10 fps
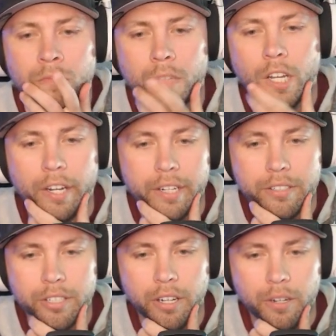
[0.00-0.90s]
Okay,
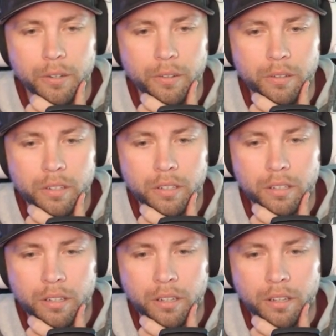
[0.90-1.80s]
so
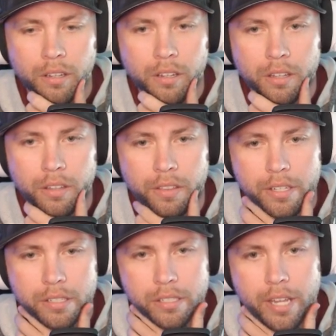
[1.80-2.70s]

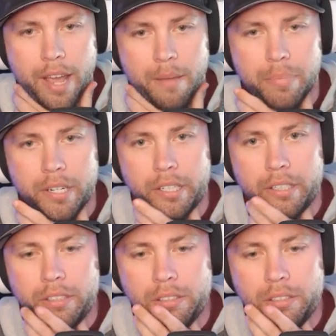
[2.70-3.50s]
this is happening.